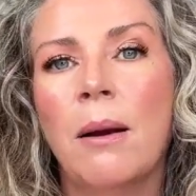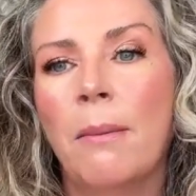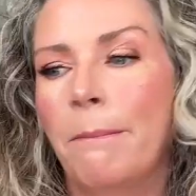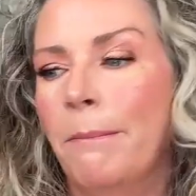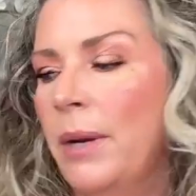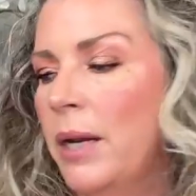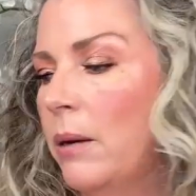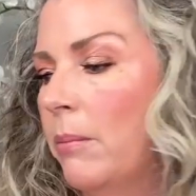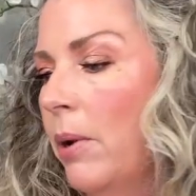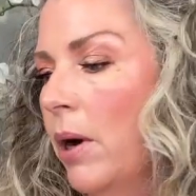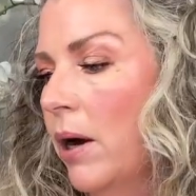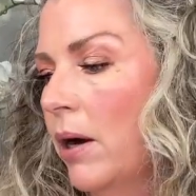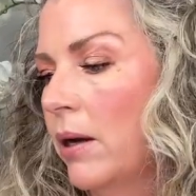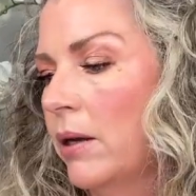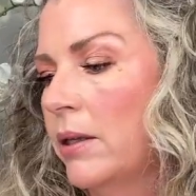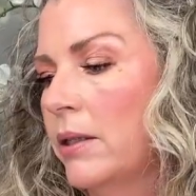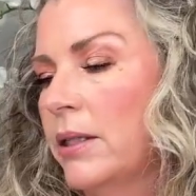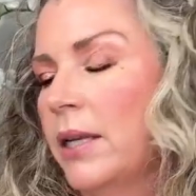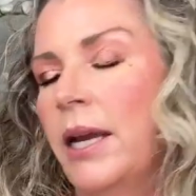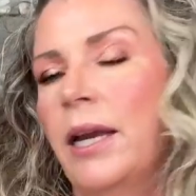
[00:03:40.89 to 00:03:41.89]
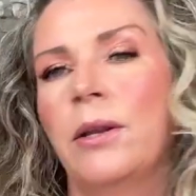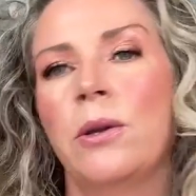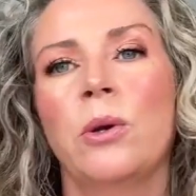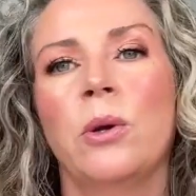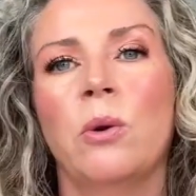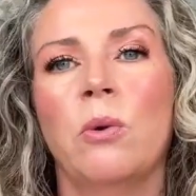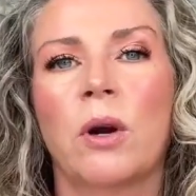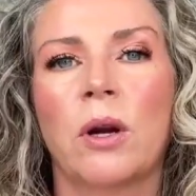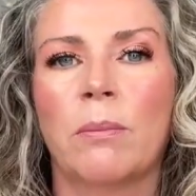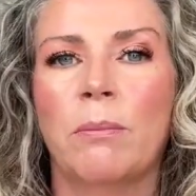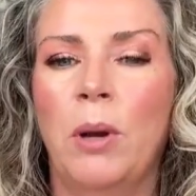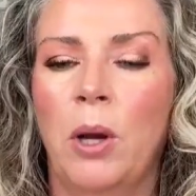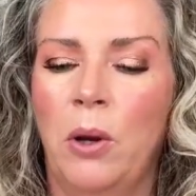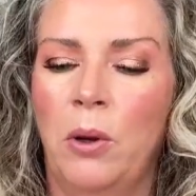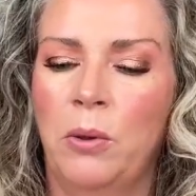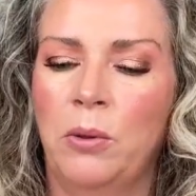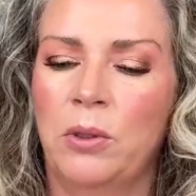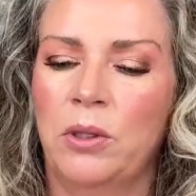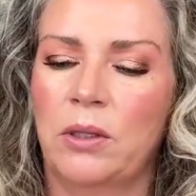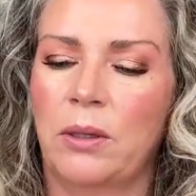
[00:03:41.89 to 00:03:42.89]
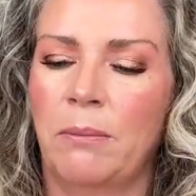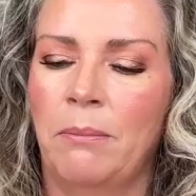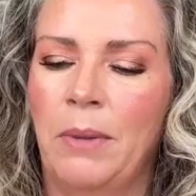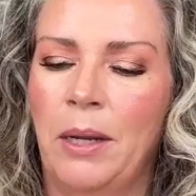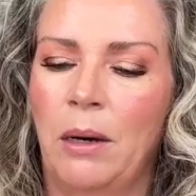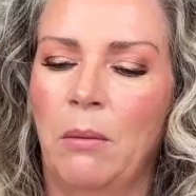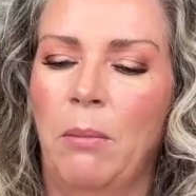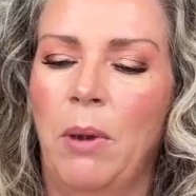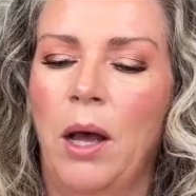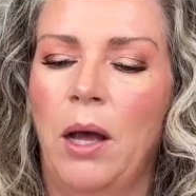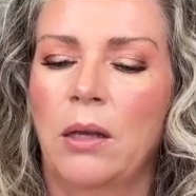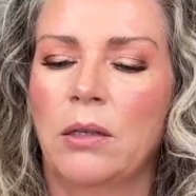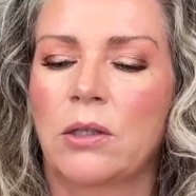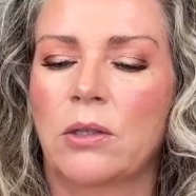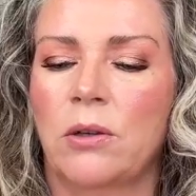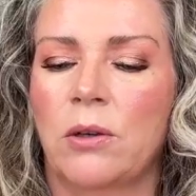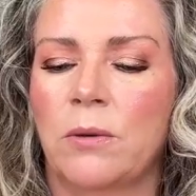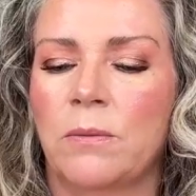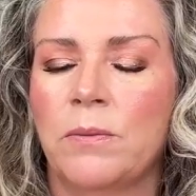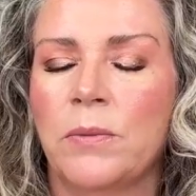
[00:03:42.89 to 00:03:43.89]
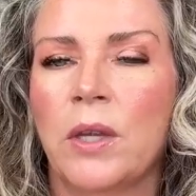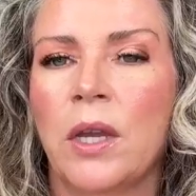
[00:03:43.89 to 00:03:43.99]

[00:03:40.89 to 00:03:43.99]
menopause and who are postmenopausal.